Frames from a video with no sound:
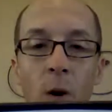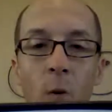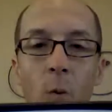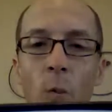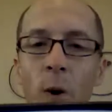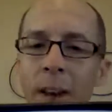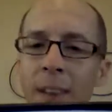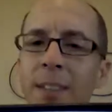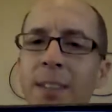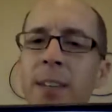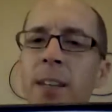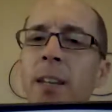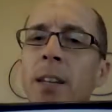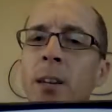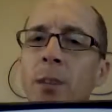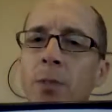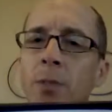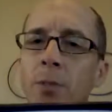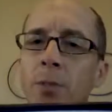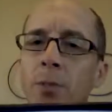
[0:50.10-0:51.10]
When is it
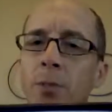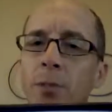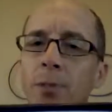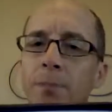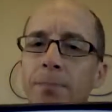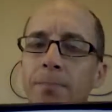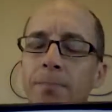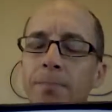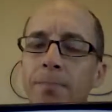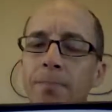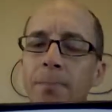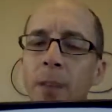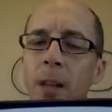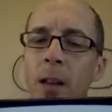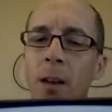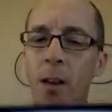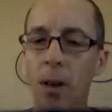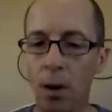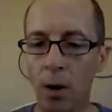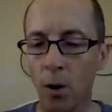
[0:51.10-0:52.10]
used?
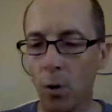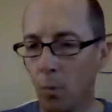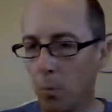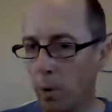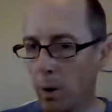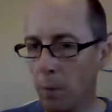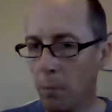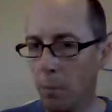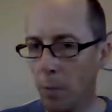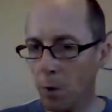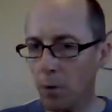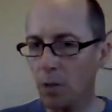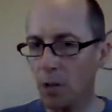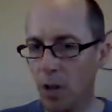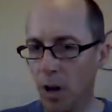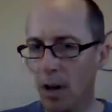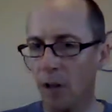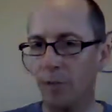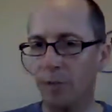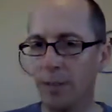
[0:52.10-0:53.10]
Well, most
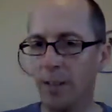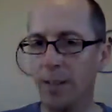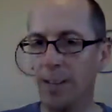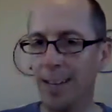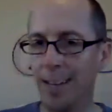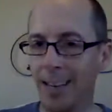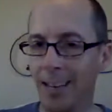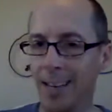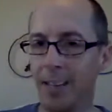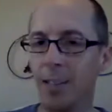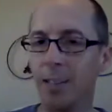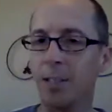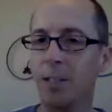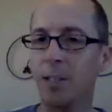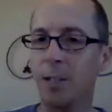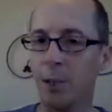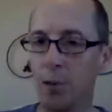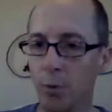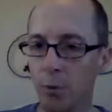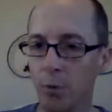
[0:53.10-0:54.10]
often it is
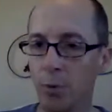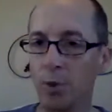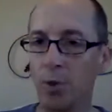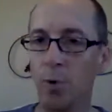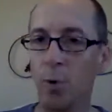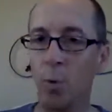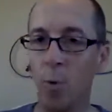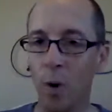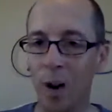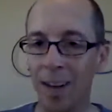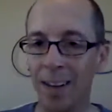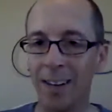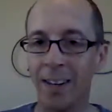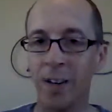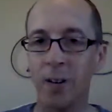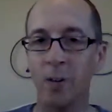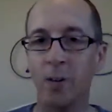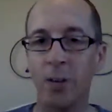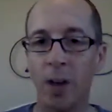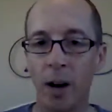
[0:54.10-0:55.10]
used when
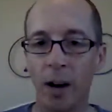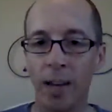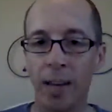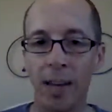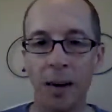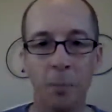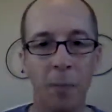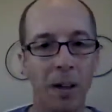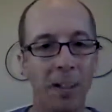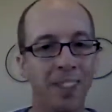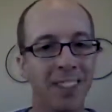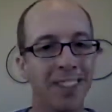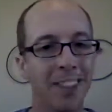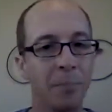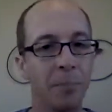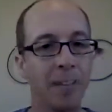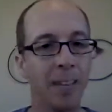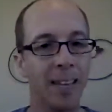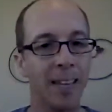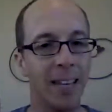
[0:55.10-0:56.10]
you're talking about
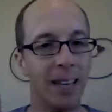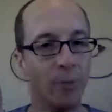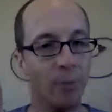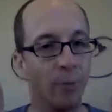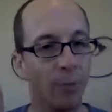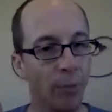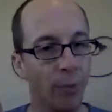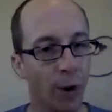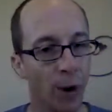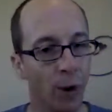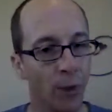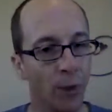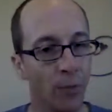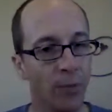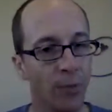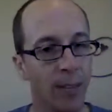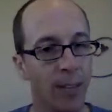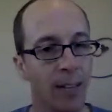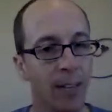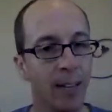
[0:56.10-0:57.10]
something
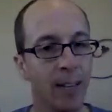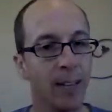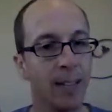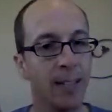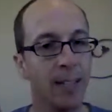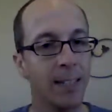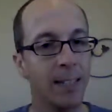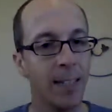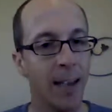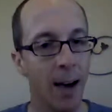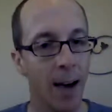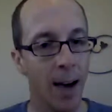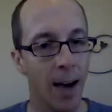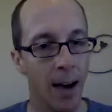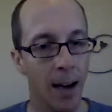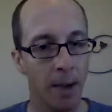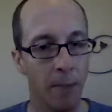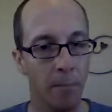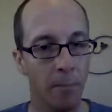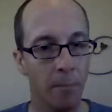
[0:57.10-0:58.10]
involving
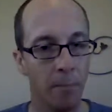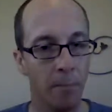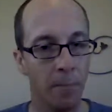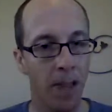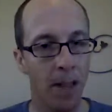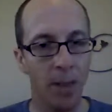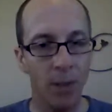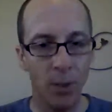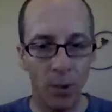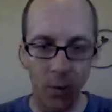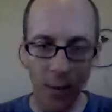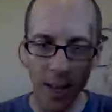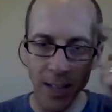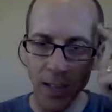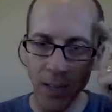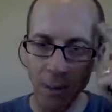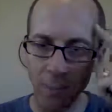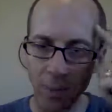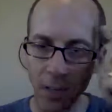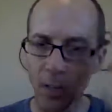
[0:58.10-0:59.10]
time. So that's
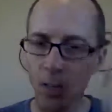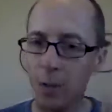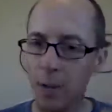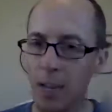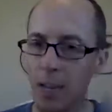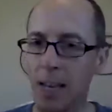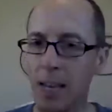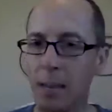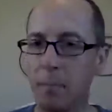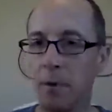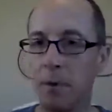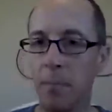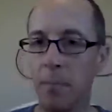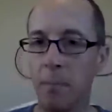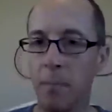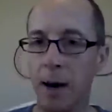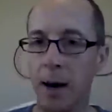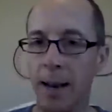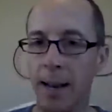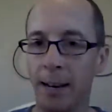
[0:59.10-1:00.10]
something good to keep
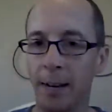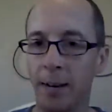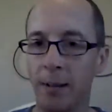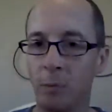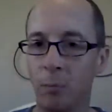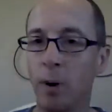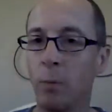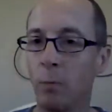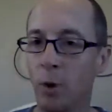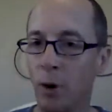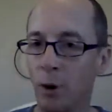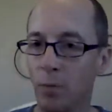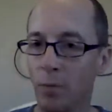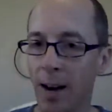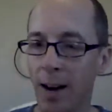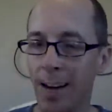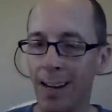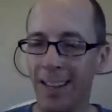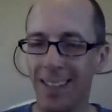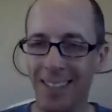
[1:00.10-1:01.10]
in mind when we're
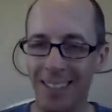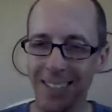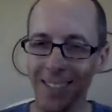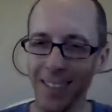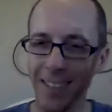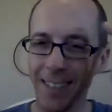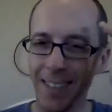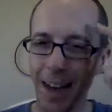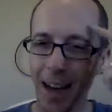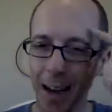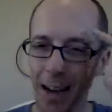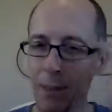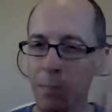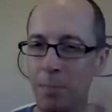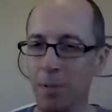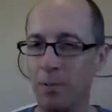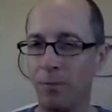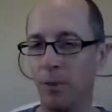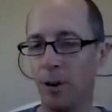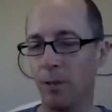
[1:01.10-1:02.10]
writing, is time
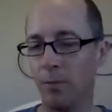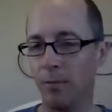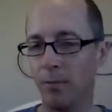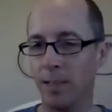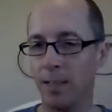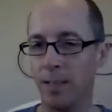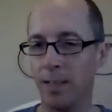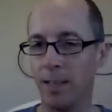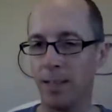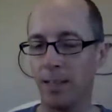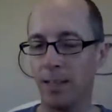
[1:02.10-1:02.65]
involved with this.